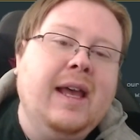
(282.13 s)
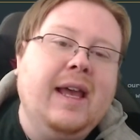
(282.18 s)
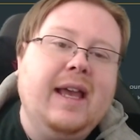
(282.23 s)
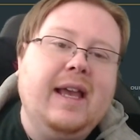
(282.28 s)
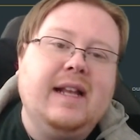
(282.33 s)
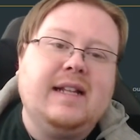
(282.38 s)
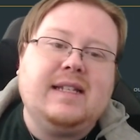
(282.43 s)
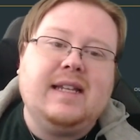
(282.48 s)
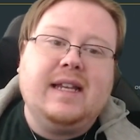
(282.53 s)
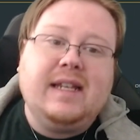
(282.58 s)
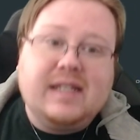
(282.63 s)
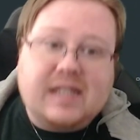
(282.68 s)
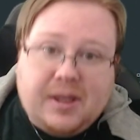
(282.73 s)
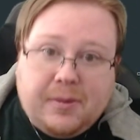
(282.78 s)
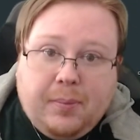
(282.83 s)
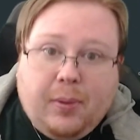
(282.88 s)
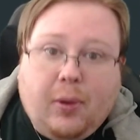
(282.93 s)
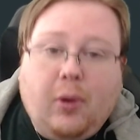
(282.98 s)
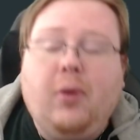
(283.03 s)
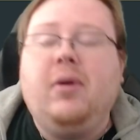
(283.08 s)
It's a
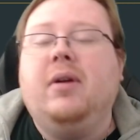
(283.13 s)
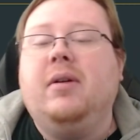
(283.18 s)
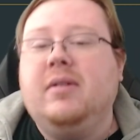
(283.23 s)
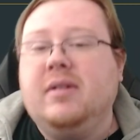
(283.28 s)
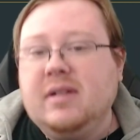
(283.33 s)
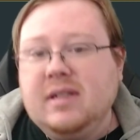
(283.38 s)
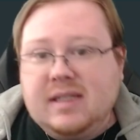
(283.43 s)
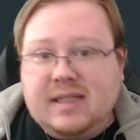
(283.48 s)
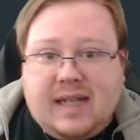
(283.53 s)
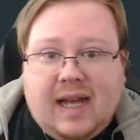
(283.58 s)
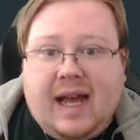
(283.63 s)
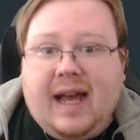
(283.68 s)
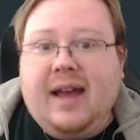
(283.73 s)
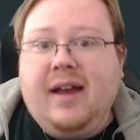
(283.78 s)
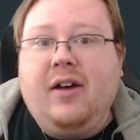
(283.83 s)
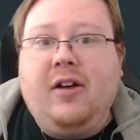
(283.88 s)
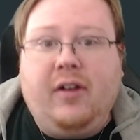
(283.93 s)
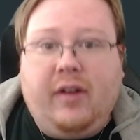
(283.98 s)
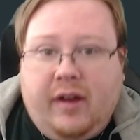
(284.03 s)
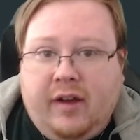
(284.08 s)
support
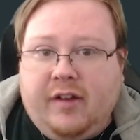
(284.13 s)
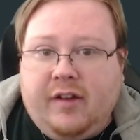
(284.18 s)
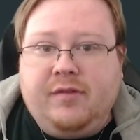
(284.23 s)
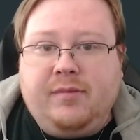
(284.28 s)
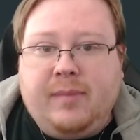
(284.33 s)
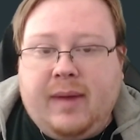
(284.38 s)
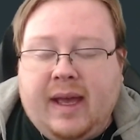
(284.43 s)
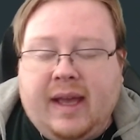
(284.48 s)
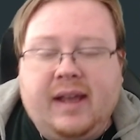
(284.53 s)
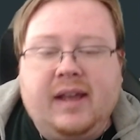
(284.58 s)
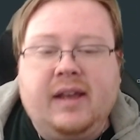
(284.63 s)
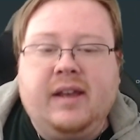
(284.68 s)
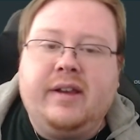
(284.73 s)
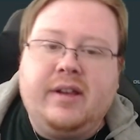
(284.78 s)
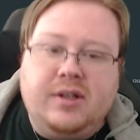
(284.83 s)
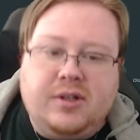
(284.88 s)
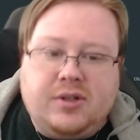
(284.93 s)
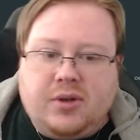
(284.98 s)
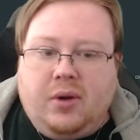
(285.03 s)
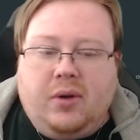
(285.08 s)
style of mech,
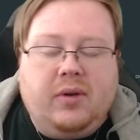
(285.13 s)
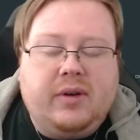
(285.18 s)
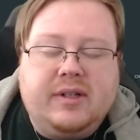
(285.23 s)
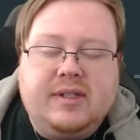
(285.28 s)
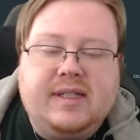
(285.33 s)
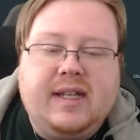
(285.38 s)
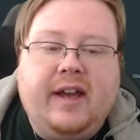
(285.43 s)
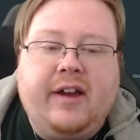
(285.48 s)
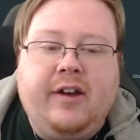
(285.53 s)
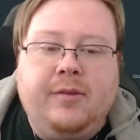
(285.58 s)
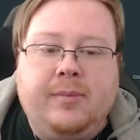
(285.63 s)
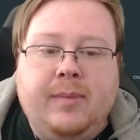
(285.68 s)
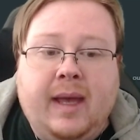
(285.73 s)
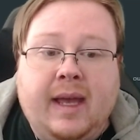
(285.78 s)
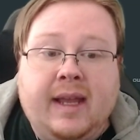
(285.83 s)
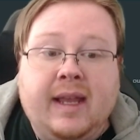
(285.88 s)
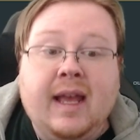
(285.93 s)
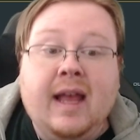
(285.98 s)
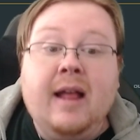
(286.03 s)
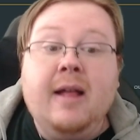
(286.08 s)
controller style
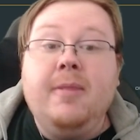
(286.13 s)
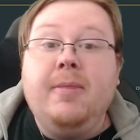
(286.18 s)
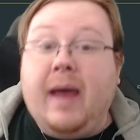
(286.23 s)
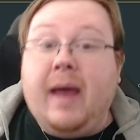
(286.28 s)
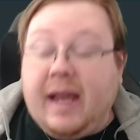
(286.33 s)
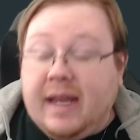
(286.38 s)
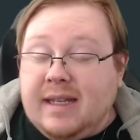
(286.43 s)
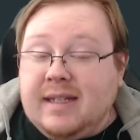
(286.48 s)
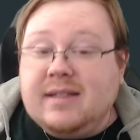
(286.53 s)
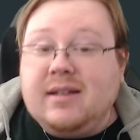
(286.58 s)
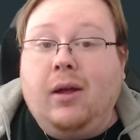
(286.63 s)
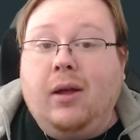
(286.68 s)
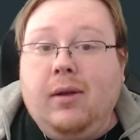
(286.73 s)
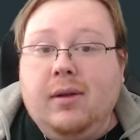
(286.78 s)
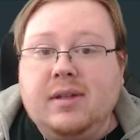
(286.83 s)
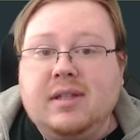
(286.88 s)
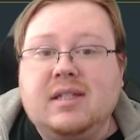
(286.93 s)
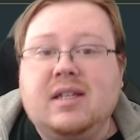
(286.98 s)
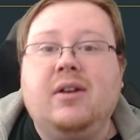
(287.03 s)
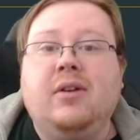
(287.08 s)
mech that is
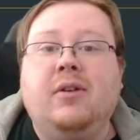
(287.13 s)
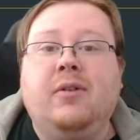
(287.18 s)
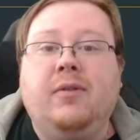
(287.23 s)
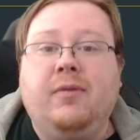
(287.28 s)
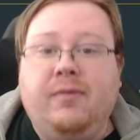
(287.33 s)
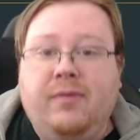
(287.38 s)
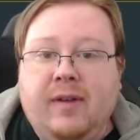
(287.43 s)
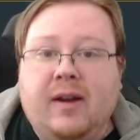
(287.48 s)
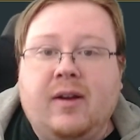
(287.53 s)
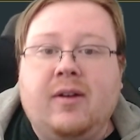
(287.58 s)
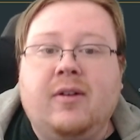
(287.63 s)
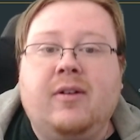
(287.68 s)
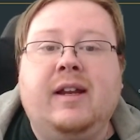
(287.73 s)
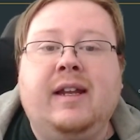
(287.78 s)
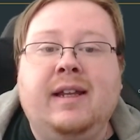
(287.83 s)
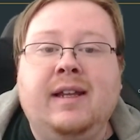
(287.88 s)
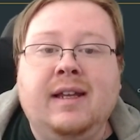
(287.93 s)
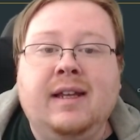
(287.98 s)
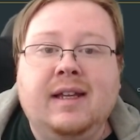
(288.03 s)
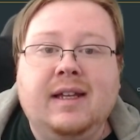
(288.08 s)
also
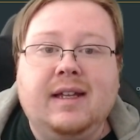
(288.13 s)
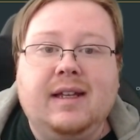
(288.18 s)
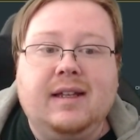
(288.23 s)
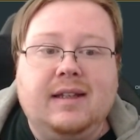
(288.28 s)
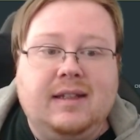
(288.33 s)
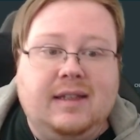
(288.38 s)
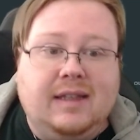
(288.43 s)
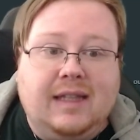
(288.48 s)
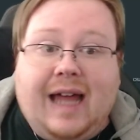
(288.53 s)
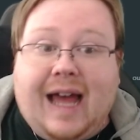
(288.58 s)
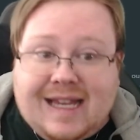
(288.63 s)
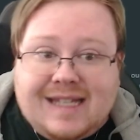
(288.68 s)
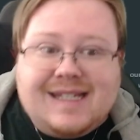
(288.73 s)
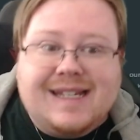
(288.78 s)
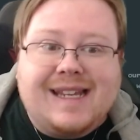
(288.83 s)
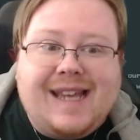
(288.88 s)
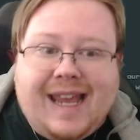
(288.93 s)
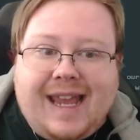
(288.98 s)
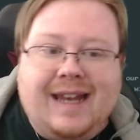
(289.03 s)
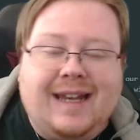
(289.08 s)
very glass
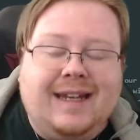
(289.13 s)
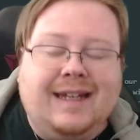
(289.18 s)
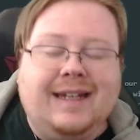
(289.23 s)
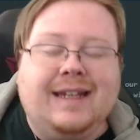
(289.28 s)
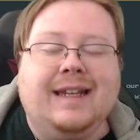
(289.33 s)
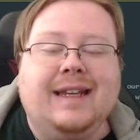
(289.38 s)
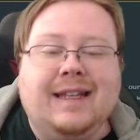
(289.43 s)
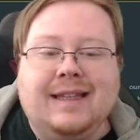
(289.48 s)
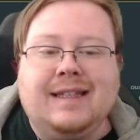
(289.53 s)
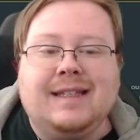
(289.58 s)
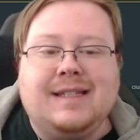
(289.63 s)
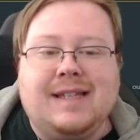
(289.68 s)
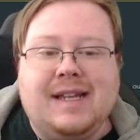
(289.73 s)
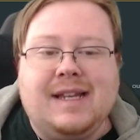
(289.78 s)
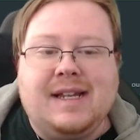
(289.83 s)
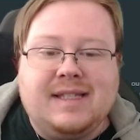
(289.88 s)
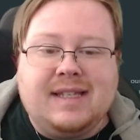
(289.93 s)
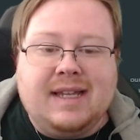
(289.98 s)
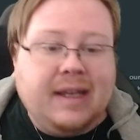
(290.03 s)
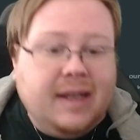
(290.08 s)
cannony in the
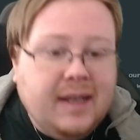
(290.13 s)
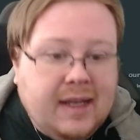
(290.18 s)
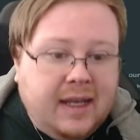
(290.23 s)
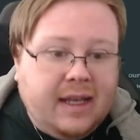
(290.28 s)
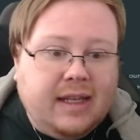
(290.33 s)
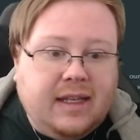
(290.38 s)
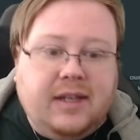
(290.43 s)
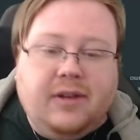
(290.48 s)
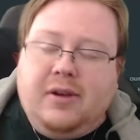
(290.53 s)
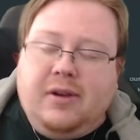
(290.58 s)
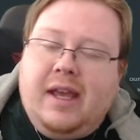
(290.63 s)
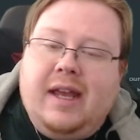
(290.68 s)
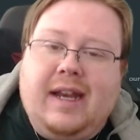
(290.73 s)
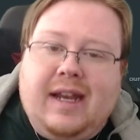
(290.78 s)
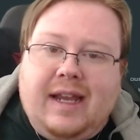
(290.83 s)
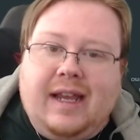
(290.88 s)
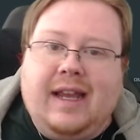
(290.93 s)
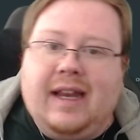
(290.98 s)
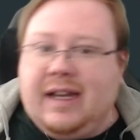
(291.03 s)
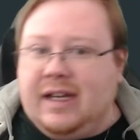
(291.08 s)
sense that you hit
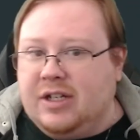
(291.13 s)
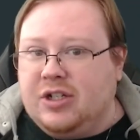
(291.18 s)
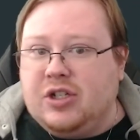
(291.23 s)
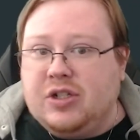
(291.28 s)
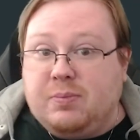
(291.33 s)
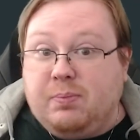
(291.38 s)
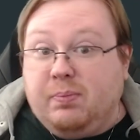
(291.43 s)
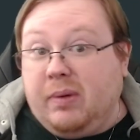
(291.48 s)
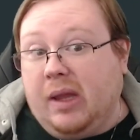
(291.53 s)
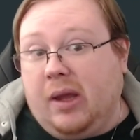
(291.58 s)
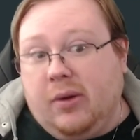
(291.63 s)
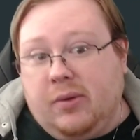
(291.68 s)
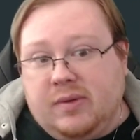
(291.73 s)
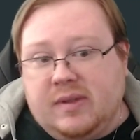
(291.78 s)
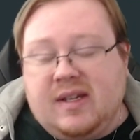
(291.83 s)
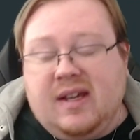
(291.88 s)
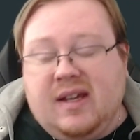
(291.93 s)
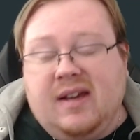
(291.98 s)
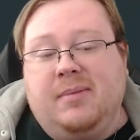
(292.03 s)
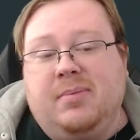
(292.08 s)
it and it just
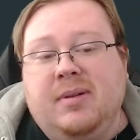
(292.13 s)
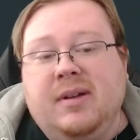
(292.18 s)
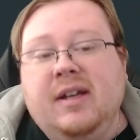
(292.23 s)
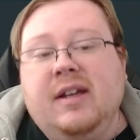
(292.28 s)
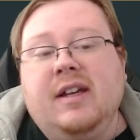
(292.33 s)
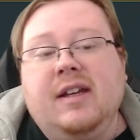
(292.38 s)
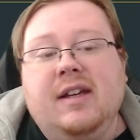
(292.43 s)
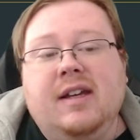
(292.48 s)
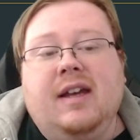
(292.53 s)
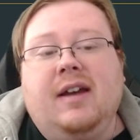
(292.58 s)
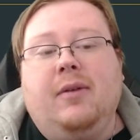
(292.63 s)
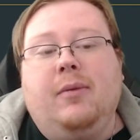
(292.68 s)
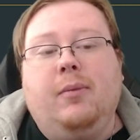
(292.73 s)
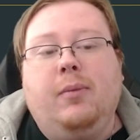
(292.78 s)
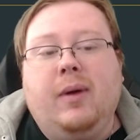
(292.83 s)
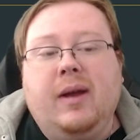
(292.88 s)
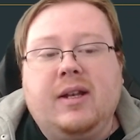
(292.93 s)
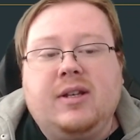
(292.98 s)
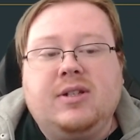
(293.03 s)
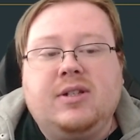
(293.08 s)
blows up,
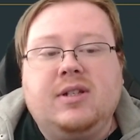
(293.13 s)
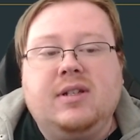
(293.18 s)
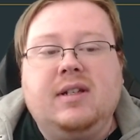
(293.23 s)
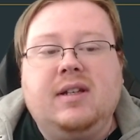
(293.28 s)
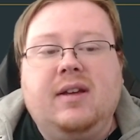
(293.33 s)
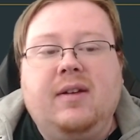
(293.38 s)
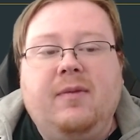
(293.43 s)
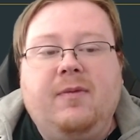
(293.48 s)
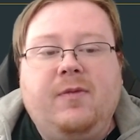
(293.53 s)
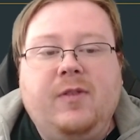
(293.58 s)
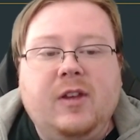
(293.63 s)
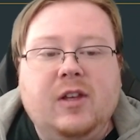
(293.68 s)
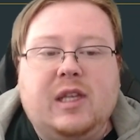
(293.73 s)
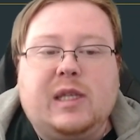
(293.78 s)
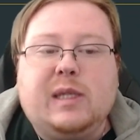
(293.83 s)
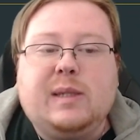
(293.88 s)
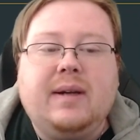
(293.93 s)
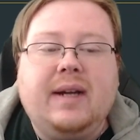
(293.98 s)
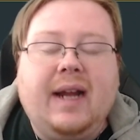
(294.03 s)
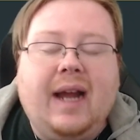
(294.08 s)
which
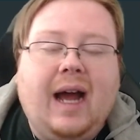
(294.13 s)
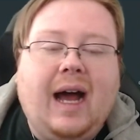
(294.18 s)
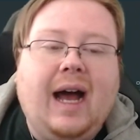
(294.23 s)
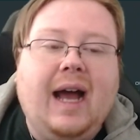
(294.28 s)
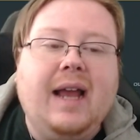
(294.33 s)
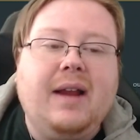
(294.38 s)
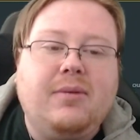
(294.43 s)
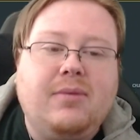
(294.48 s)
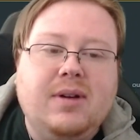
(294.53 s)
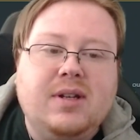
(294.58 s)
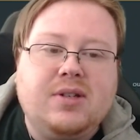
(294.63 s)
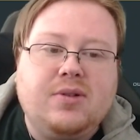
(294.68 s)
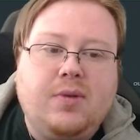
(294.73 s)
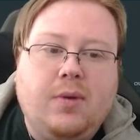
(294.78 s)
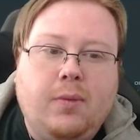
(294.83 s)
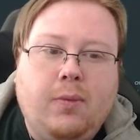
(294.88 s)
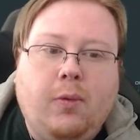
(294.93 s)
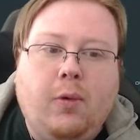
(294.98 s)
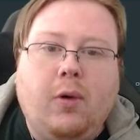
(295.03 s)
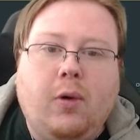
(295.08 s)
feels very high risk
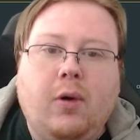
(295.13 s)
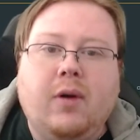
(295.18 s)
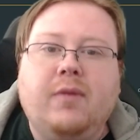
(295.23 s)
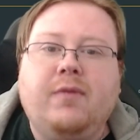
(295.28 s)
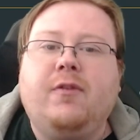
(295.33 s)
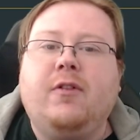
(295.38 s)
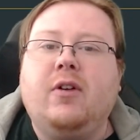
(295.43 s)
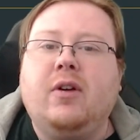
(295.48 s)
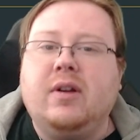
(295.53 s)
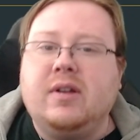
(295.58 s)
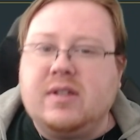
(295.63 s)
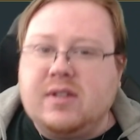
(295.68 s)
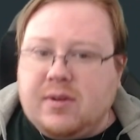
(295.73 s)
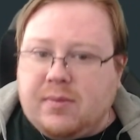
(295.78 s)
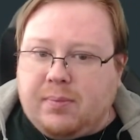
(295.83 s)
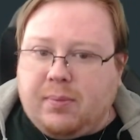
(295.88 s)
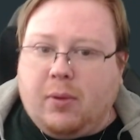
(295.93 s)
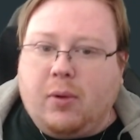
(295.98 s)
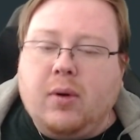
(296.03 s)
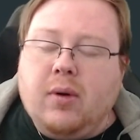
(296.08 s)
reward for a
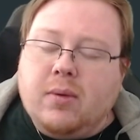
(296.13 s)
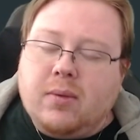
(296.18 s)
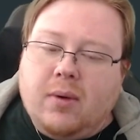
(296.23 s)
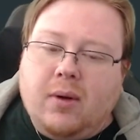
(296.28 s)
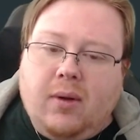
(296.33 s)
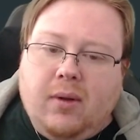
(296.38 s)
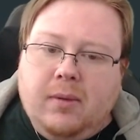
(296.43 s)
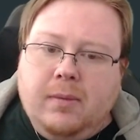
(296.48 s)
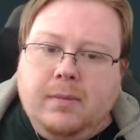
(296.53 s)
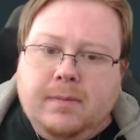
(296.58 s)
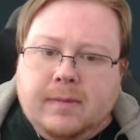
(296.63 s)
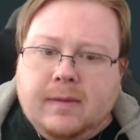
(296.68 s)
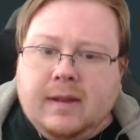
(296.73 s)
support role.